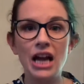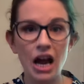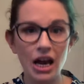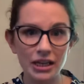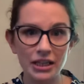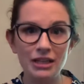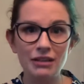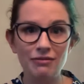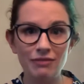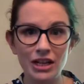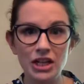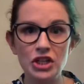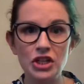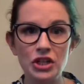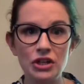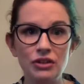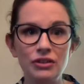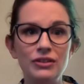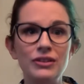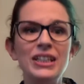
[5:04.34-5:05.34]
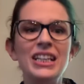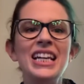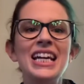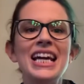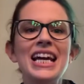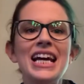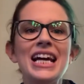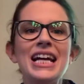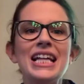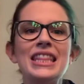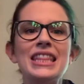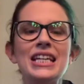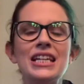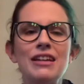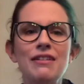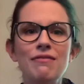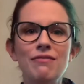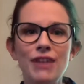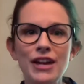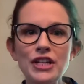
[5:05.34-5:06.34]
unconventional. The
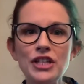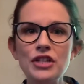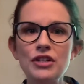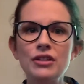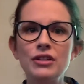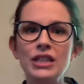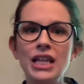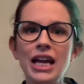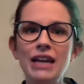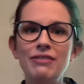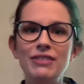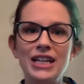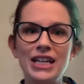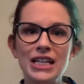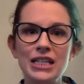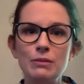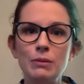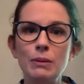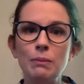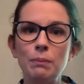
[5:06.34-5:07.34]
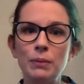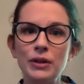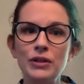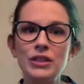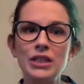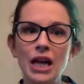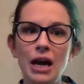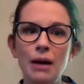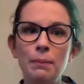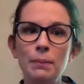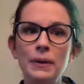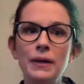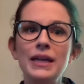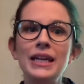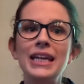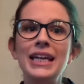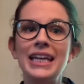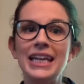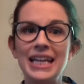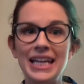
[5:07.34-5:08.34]
conventional life that has been built up
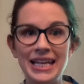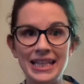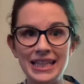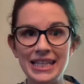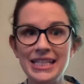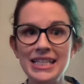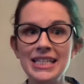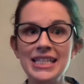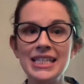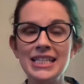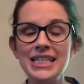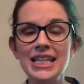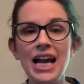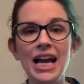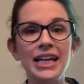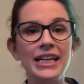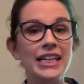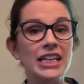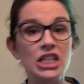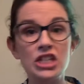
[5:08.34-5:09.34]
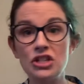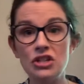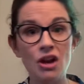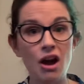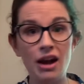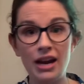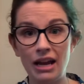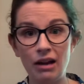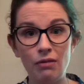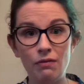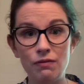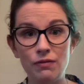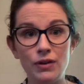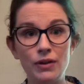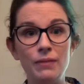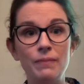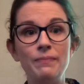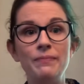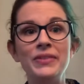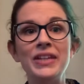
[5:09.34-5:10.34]
in this society is not
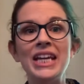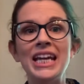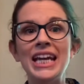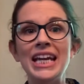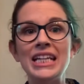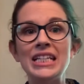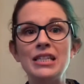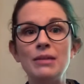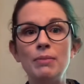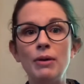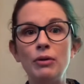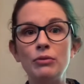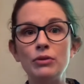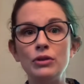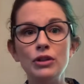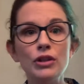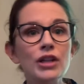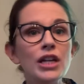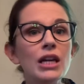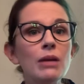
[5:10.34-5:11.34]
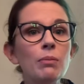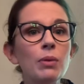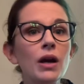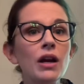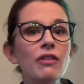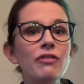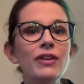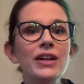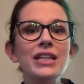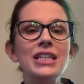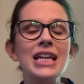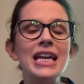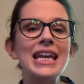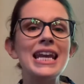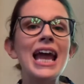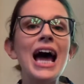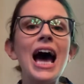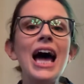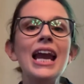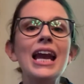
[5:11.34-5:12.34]
helpful. It's about looking perfect,
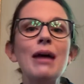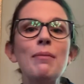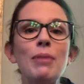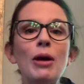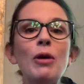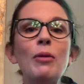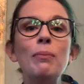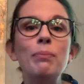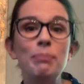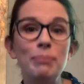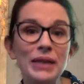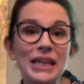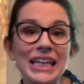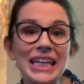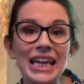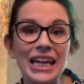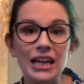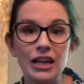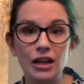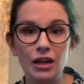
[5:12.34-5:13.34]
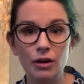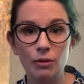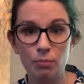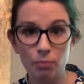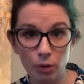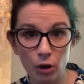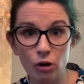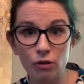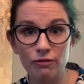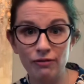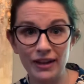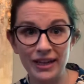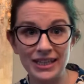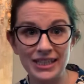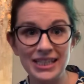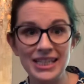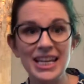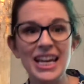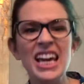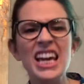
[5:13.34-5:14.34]
not about being
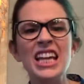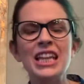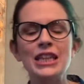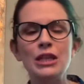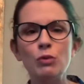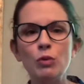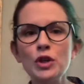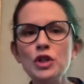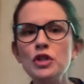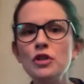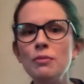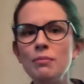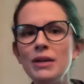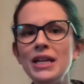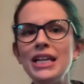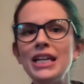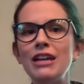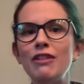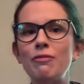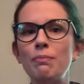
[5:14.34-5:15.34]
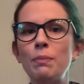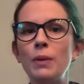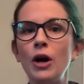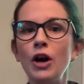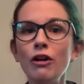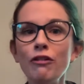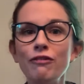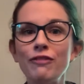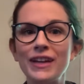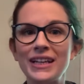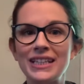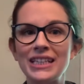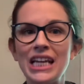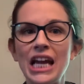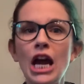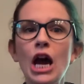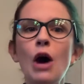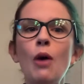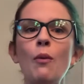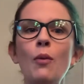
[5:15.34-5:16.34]
perfect. The original meaning of perfect
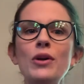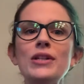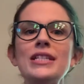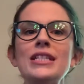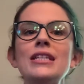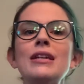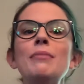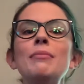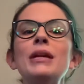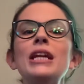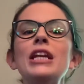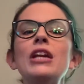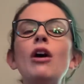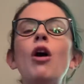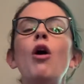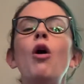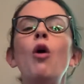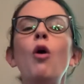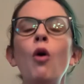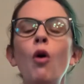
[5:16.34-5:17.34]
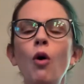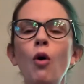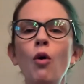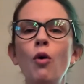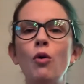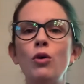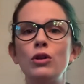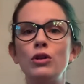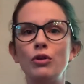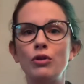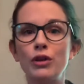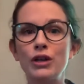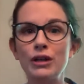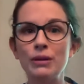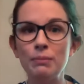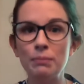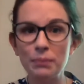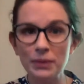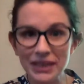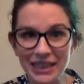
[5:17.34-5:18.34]
was to mean whole or
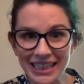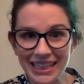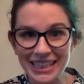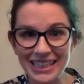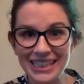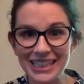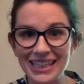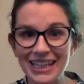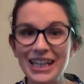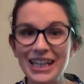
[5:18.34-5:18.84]
complete,